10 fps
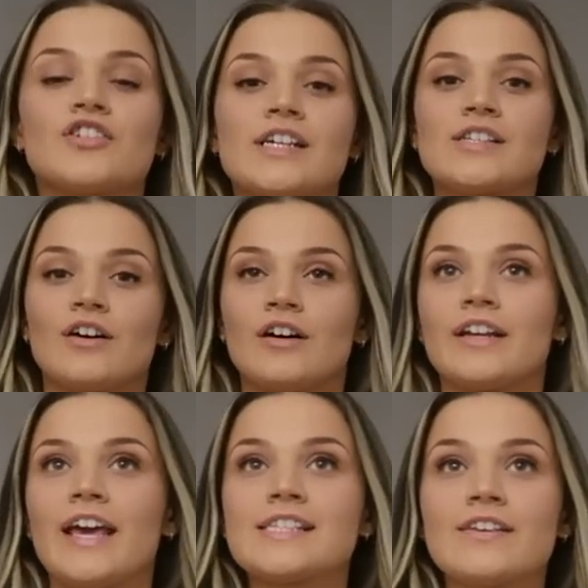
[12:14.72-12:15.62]
dress
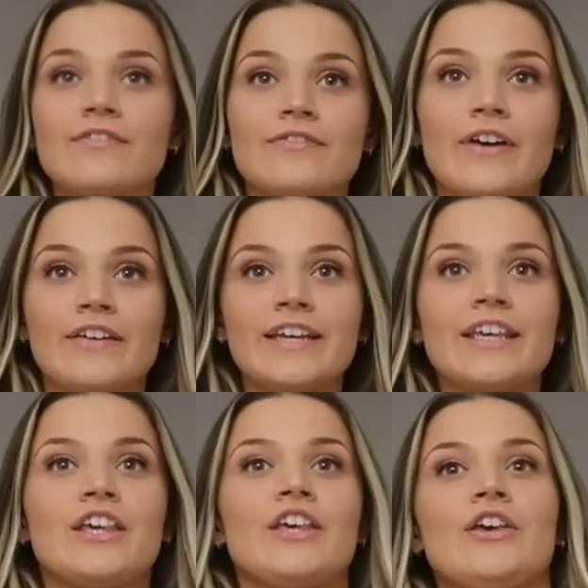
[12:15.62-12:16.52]
on. It's very
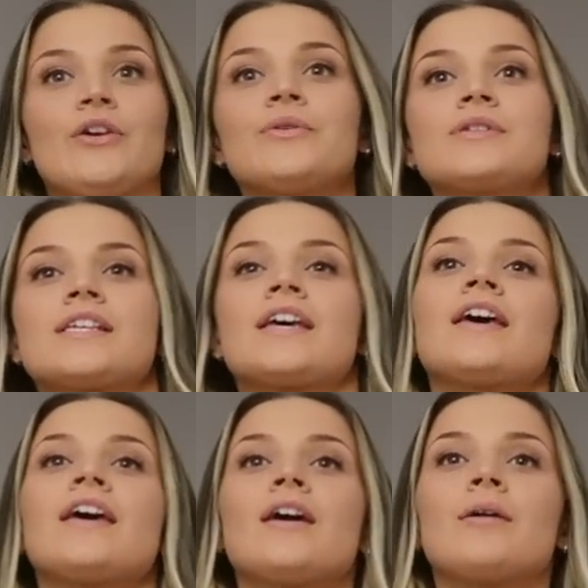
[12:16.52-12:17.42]
cute,
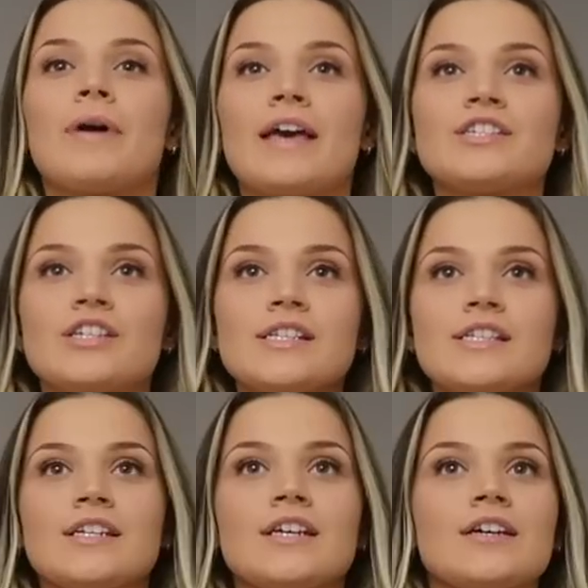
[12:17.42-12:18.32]
but it's
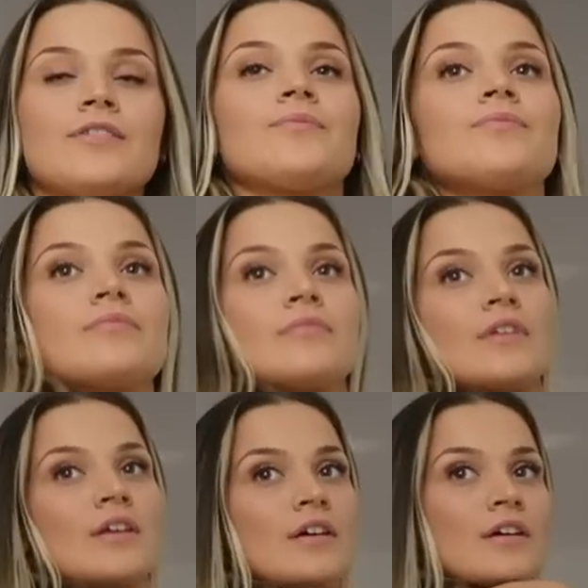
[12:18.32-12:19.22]
just,
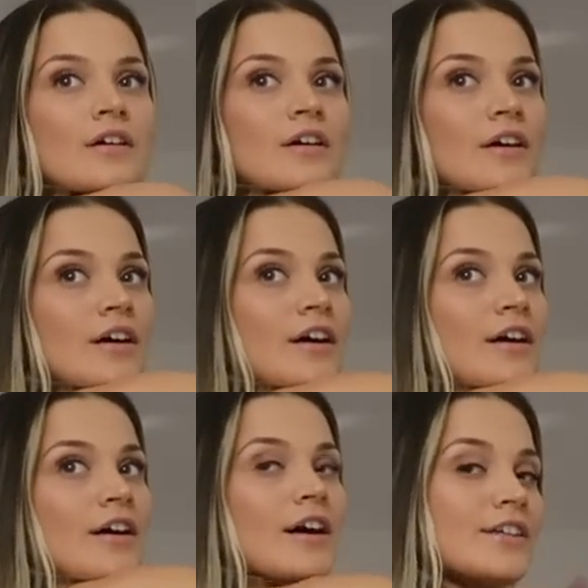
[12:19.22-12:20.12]
I